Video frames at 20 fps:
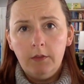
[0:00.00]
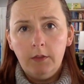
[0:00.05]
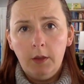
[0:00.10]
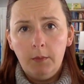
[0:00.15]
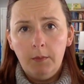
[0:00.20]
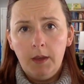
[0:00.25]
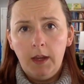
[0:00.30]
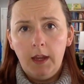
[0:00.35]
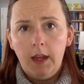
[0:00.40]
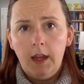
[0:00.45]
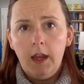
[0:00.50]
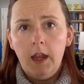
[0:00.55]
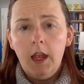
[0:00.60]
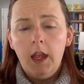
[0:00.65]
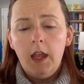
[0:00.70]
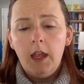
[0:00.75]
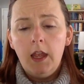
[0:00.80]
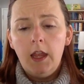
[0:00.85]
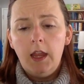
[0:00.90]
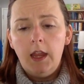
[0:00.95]
committee
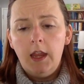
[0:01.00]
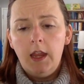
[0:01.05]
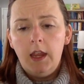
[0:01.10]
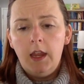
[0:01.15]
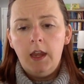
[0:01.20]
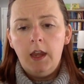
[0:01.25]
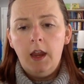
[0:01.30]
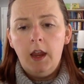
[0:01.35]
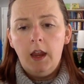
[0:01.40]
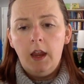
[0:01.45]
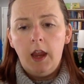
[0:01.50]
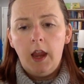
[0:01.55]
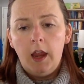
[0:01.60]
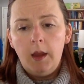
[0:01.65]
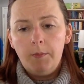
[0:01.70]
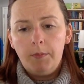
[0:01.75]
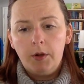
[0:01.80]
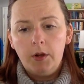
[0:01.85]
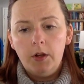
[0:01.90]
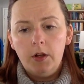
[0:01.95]
in
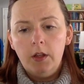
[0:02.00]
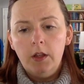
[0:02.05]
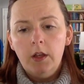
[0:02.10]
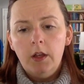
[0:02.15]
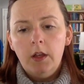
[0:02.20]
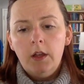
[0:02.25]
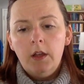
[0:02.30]
April.